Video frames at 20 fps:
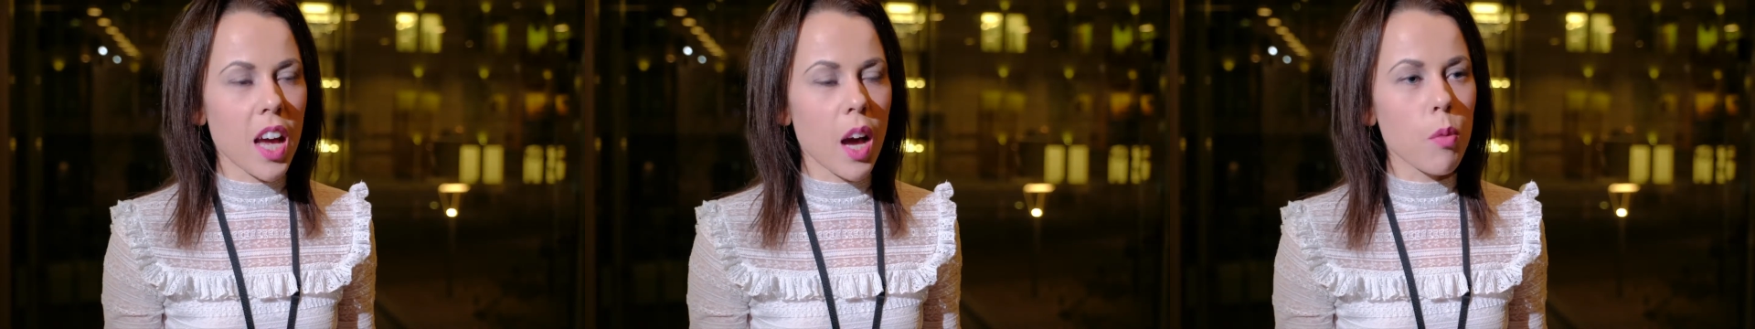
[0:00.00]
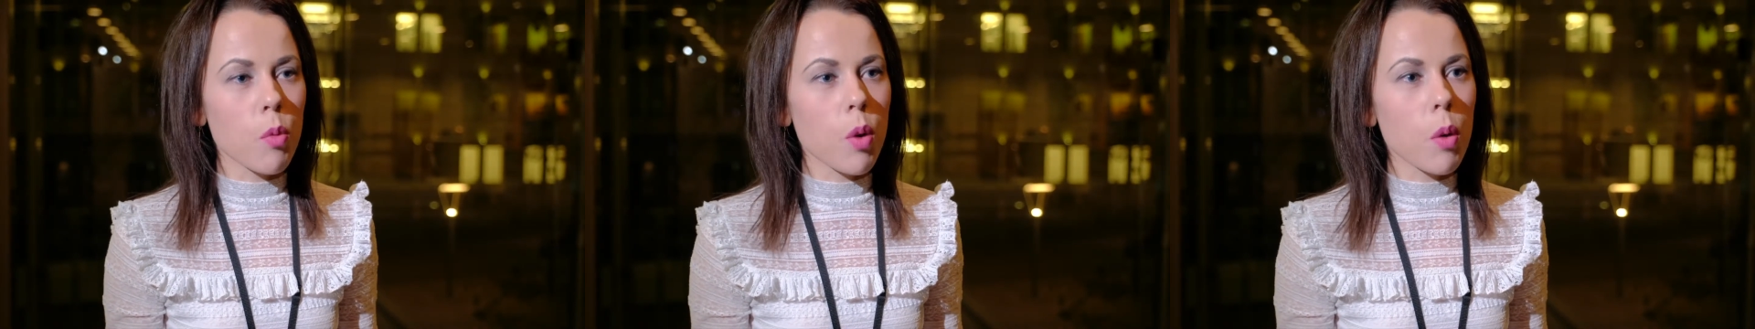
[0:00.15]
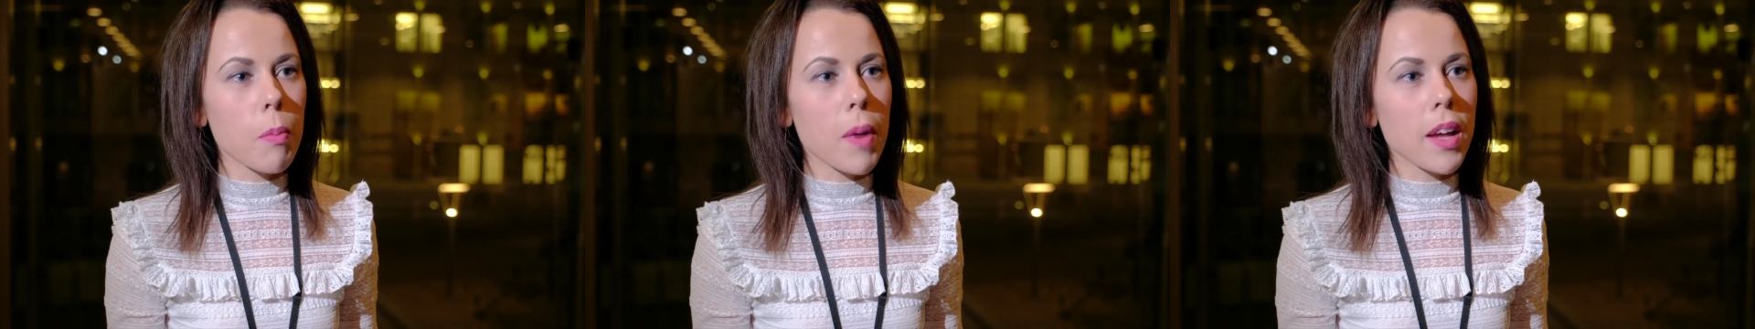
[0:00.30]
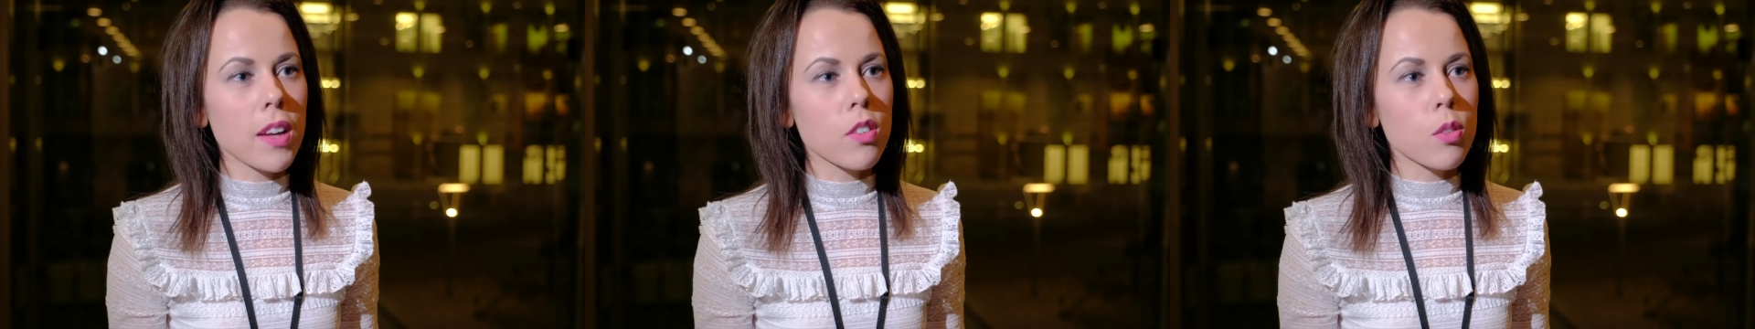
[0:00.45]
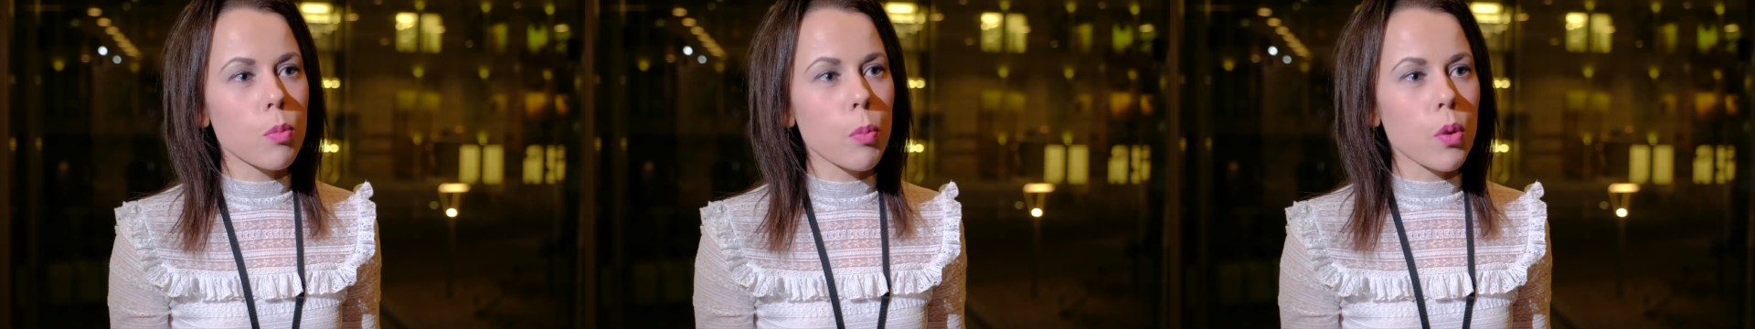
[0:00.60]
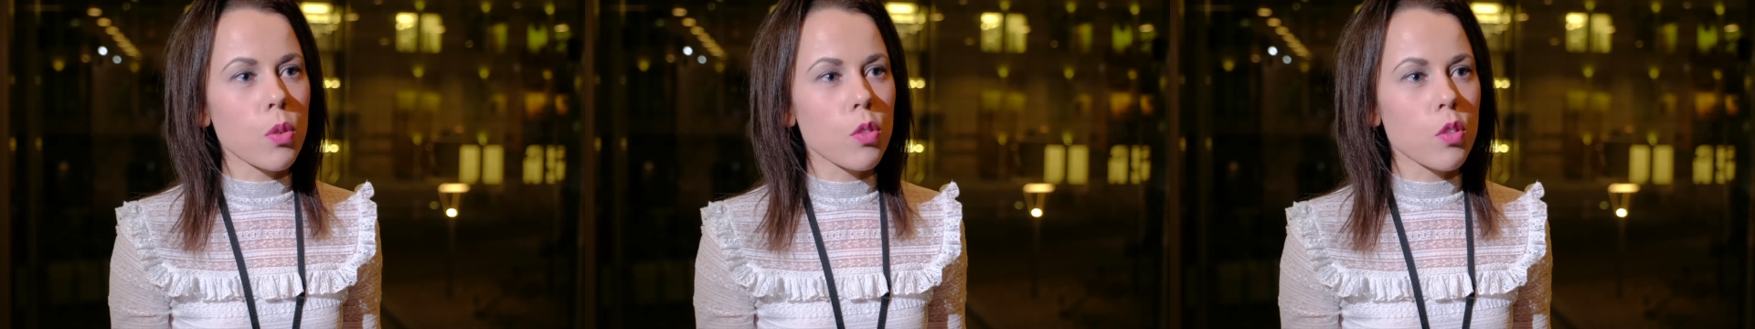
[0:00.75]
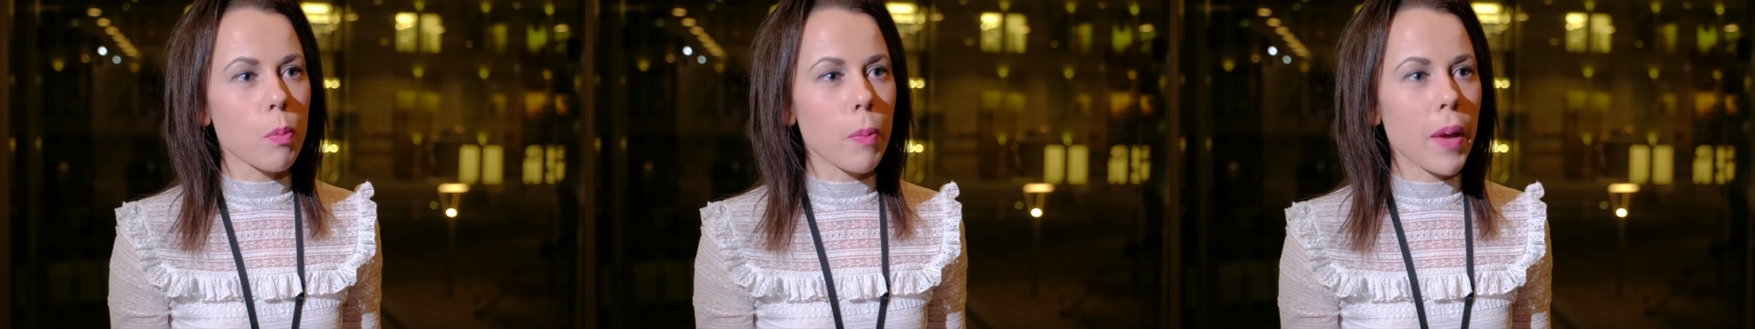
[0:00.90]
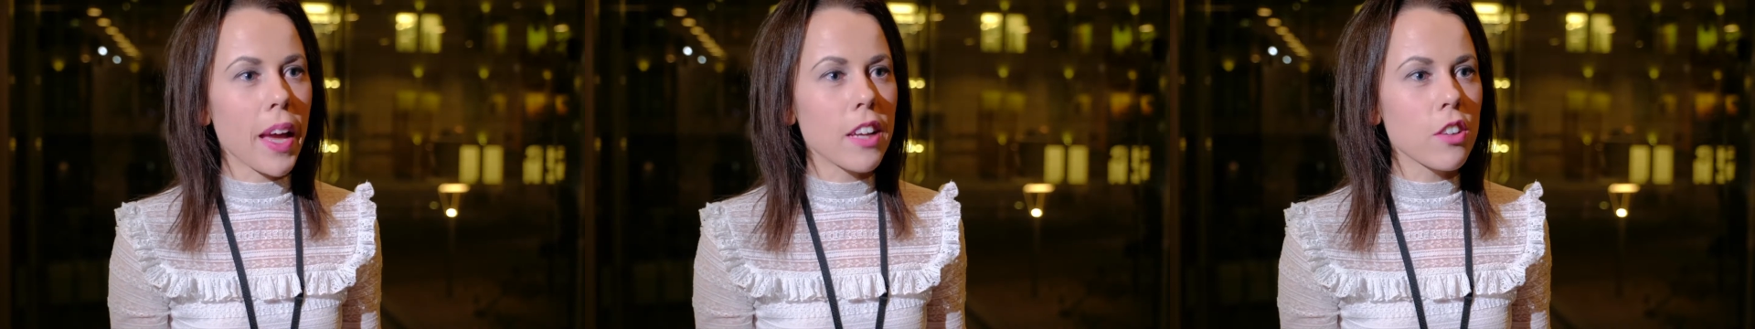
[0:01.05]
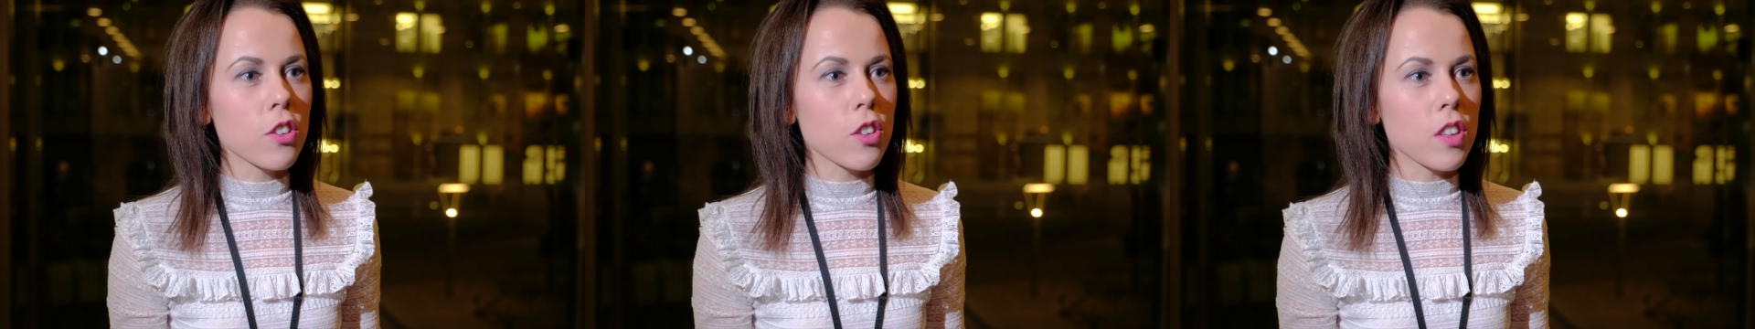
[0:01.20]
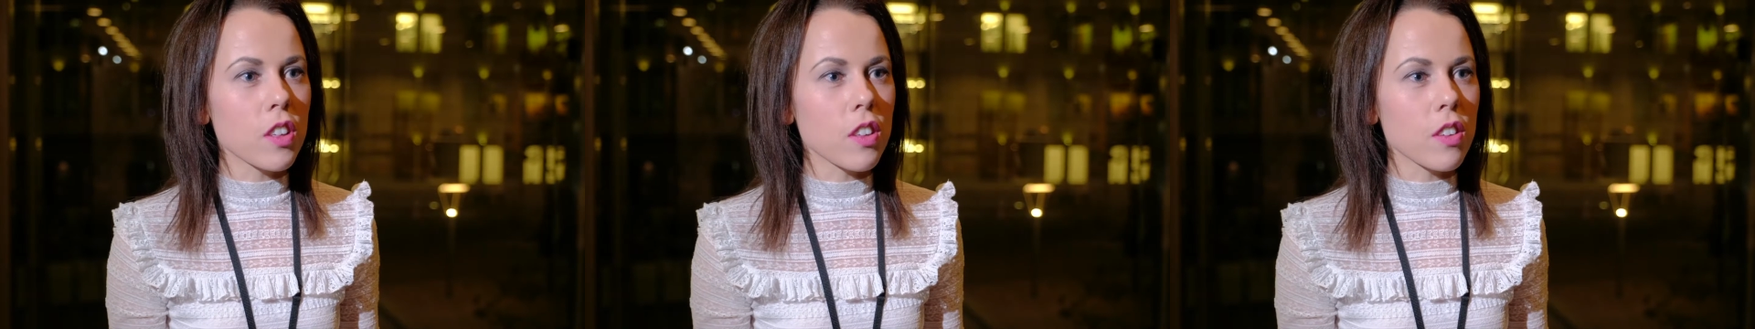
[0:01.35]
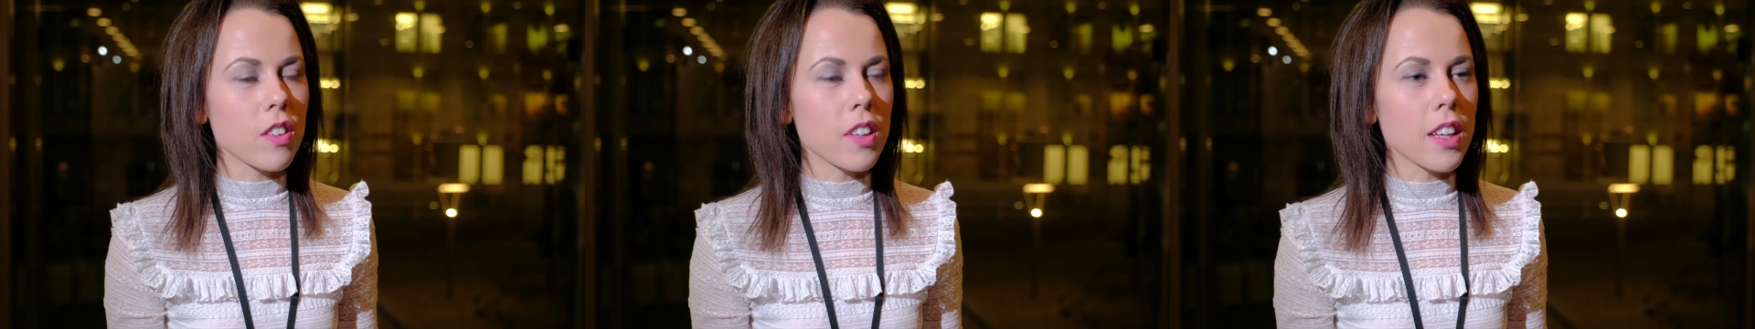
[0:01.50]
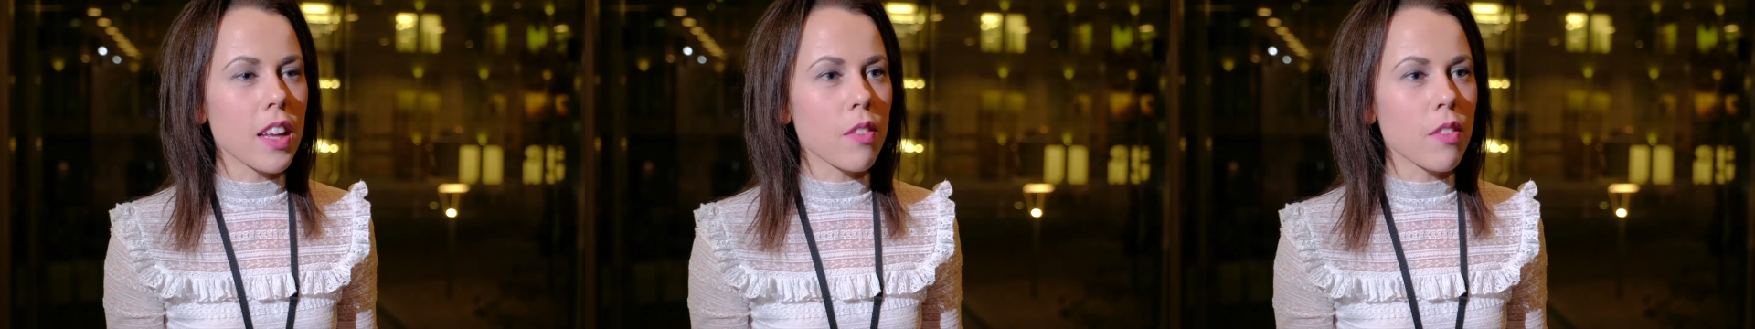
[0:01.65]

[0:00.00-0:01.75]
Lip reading: And what matters most to patients